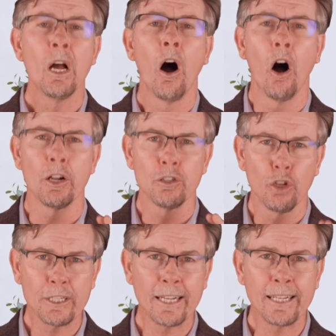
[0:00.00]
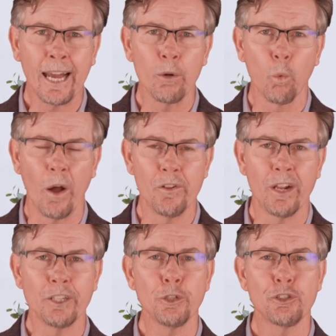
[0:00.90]
on looking at whether or
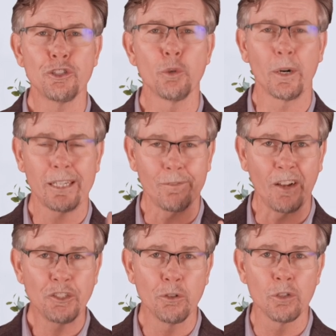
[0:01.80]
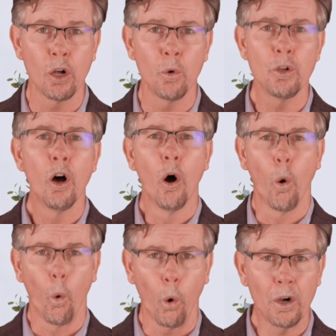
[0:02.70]
not you should do a conventional loan
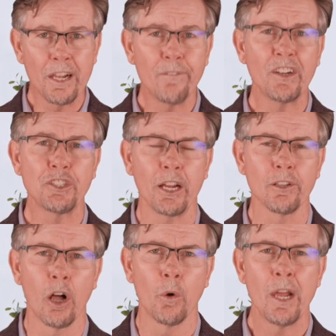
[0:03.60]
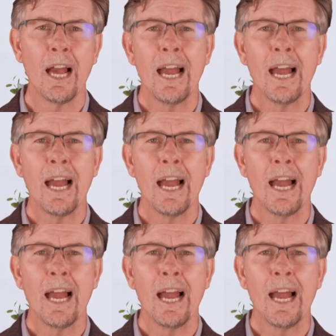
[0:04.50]
or an FHA loan,